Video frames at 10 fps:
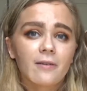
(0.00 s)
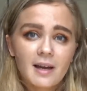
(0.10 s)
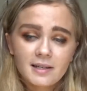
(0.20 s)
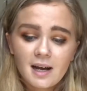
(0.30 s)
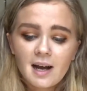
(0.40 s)

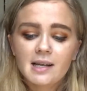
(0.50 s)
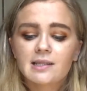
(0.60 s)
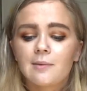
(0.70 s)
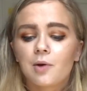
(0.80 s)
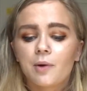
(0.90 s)
dies,
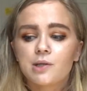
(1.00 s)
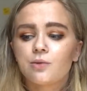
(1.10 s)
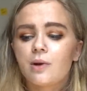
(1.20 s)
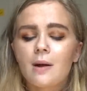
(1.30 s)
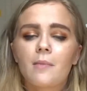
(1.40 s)
I'm going to
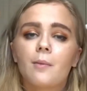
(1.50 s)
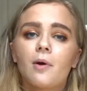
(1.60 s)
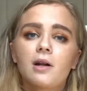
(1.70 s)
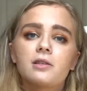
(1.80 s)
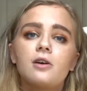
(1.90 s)
wrap my
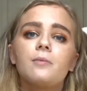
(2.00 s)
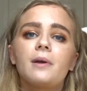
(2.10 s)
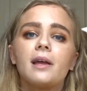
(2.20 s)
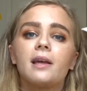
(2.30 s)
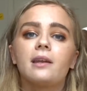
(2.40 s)
bar soap
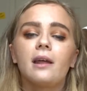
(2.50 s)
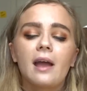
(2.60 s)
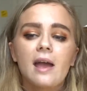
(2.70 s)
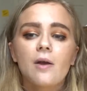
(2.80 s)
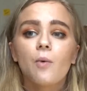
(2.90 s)
in
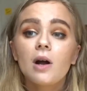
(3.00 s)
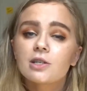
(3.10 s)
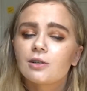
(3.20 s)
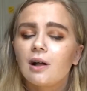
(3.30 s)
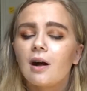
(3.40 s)
a
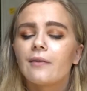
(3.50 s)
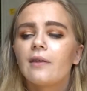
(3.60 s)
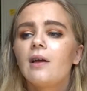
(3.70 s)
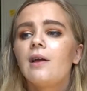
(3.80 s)
washcloth